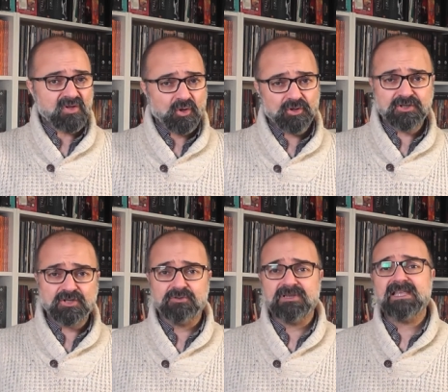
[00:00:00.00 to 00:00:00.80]
Odd
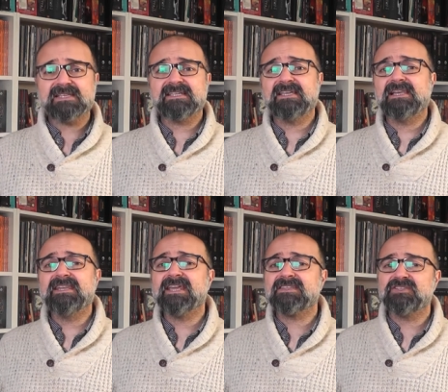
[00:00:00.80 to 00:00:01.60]
Gold Legacy
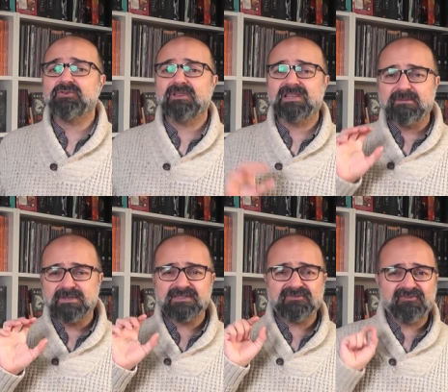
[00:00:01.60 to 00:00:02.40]
nets you
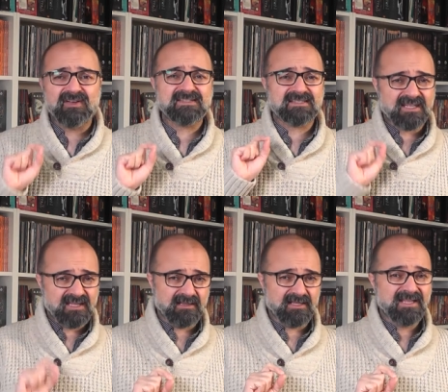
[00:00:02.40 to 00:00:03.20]
limited fast
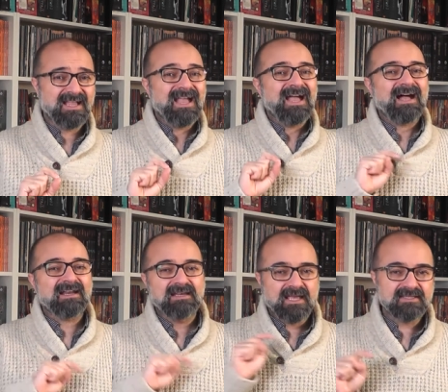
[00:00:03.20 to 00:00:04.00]
healing
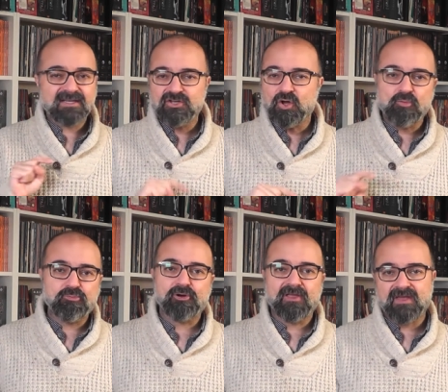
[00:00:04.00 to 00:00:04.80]
and later no
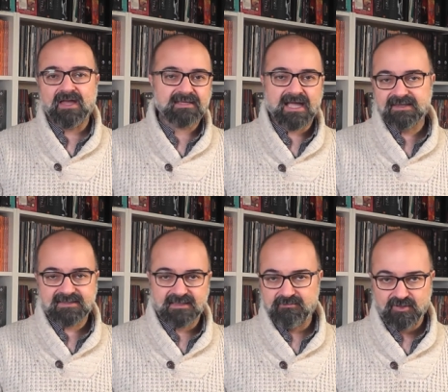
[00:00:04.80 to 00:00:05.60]
breath and
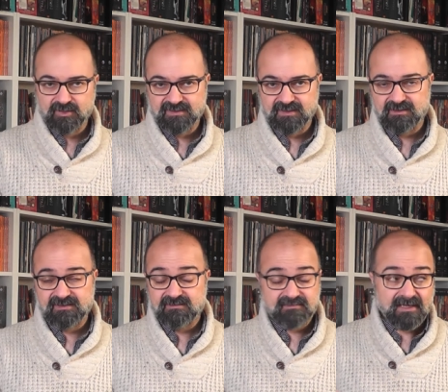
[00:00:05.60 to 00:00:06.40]
acid
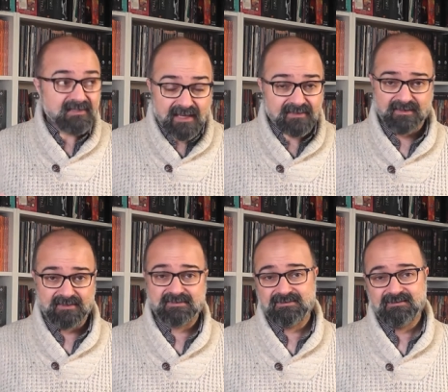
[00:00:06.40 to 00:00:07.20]
immunities. I like
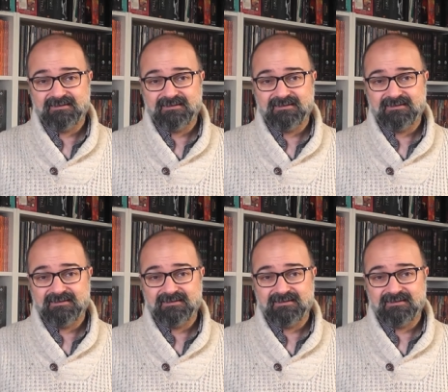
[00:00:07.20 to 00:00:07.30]
this.